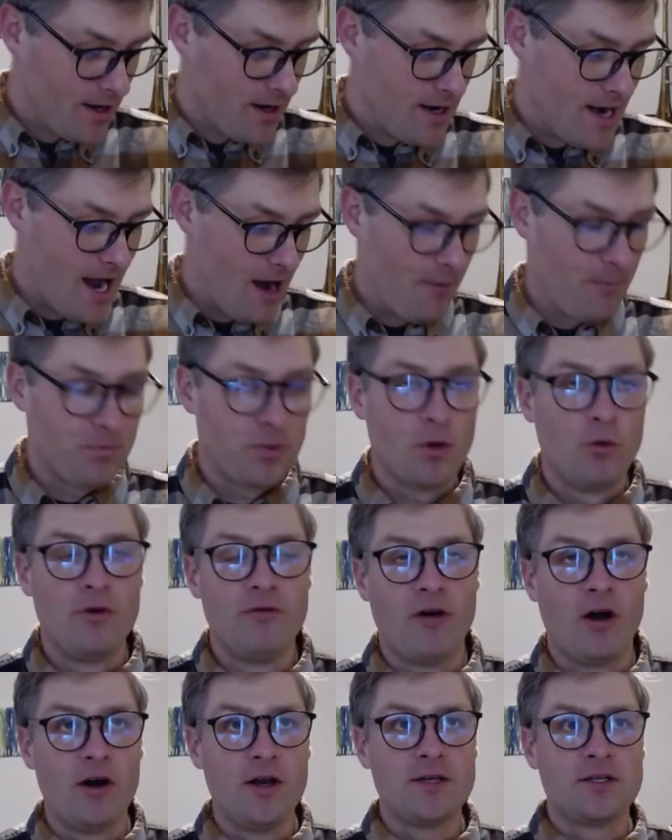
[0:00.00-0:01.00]
Now,
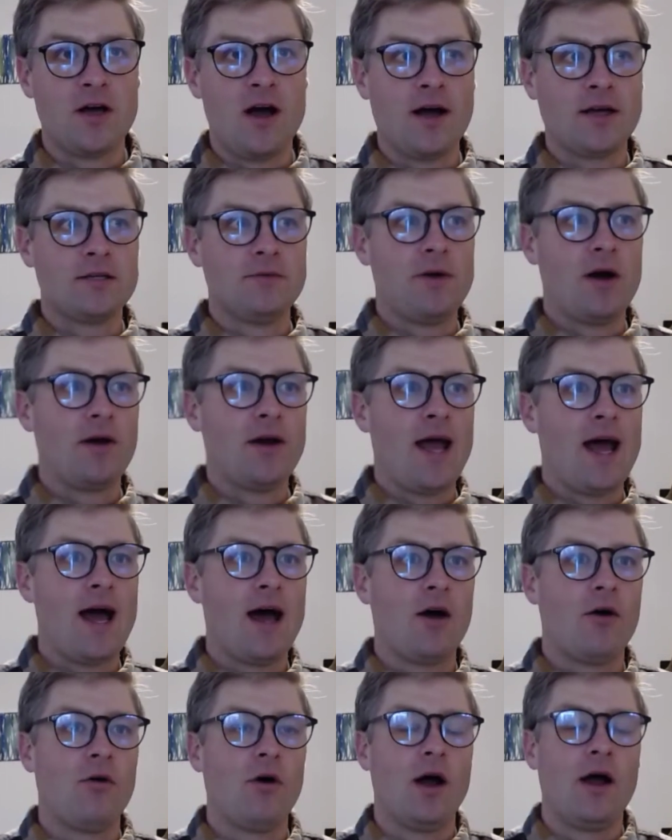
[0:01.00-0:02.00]
we've already talked about
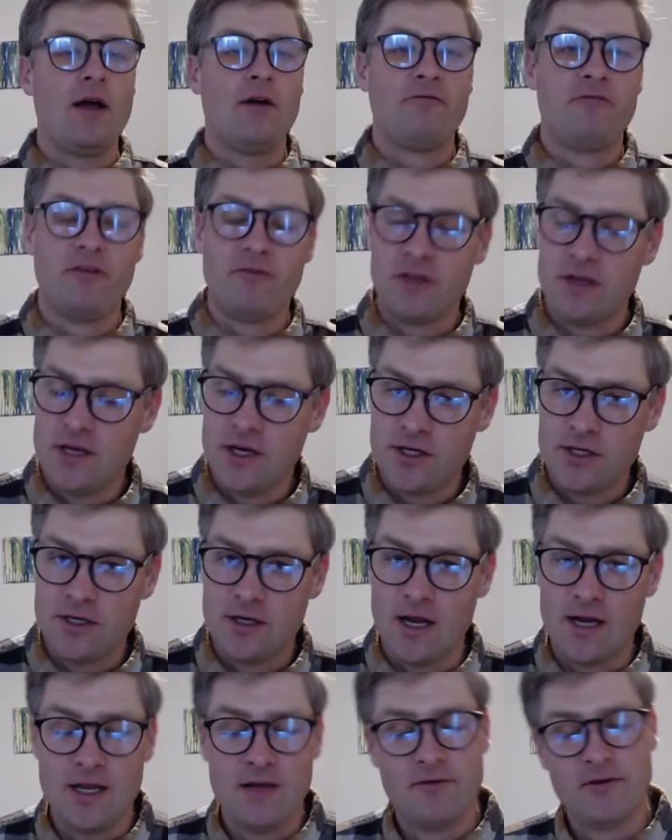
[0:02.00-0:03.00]
how 5th
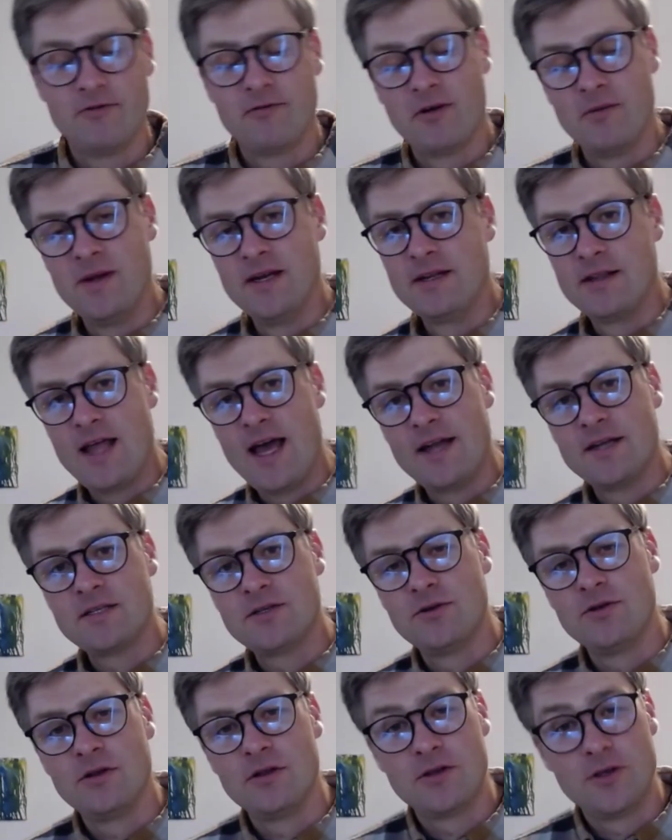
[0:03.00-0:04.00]
edition and even Forbidden Lands,
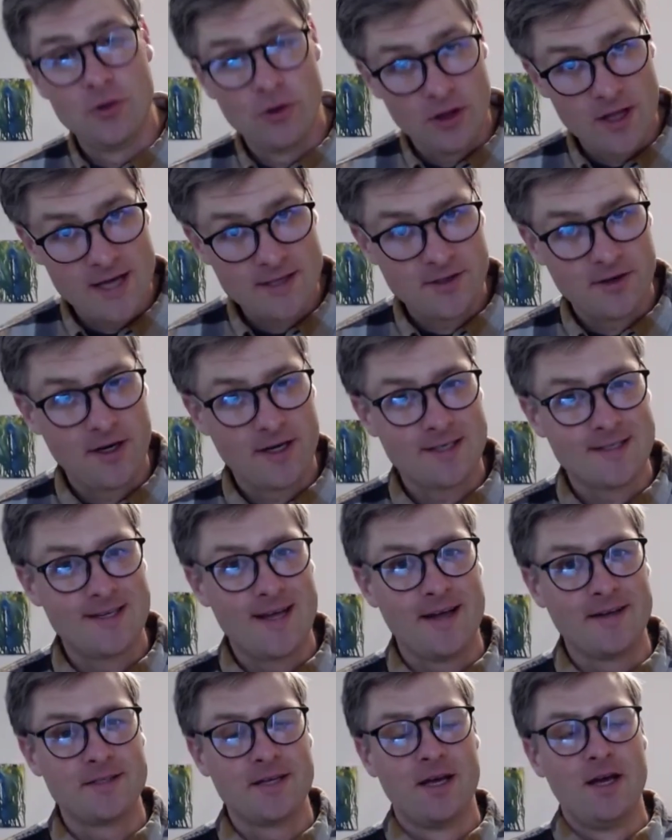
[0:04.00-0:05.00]
to a lesser
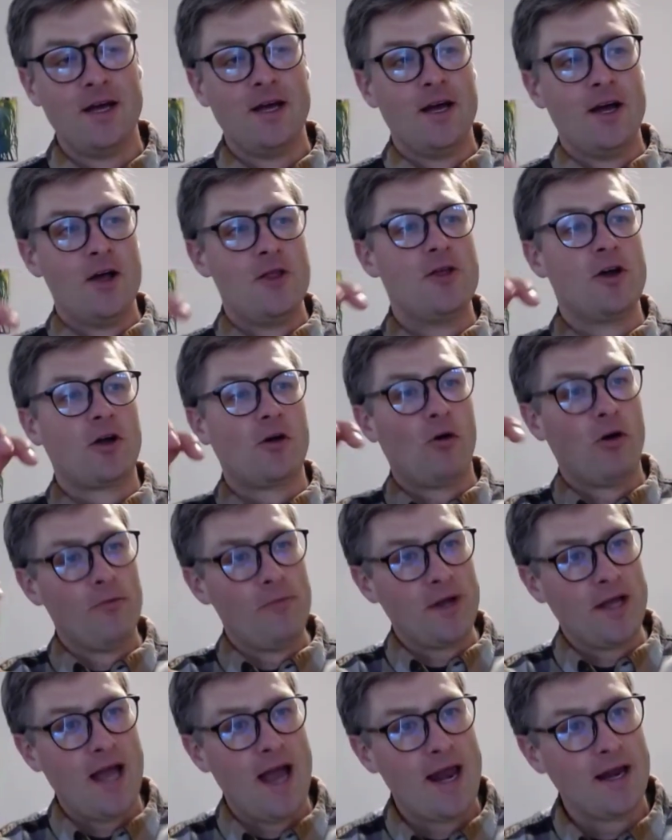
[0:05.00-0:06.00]
extent, the core
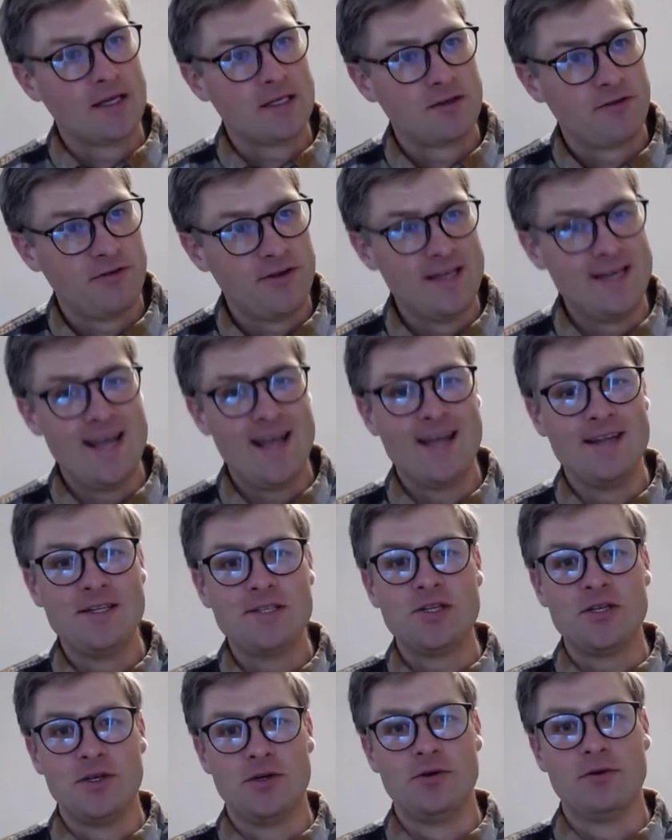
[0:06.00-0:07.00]
mechanics feed
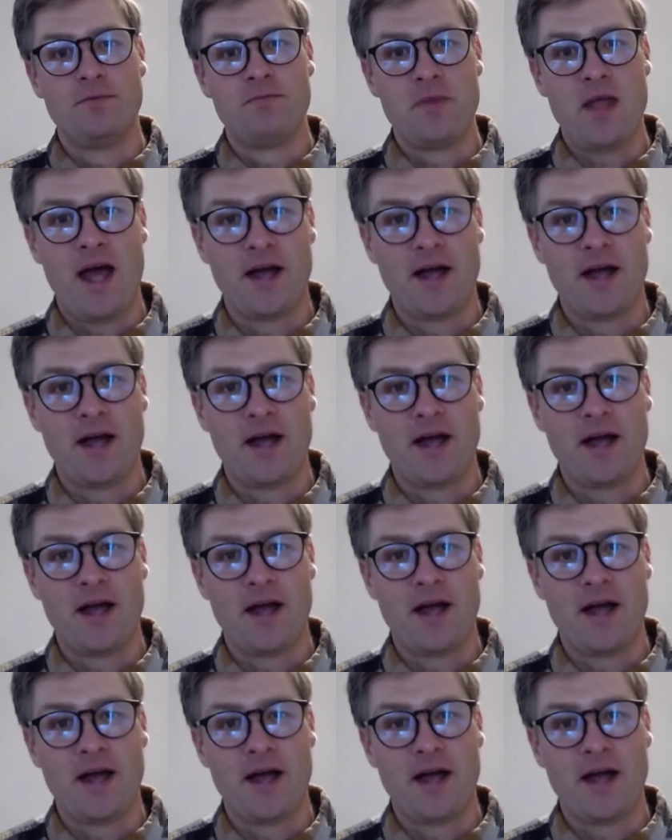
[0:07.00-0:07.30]
into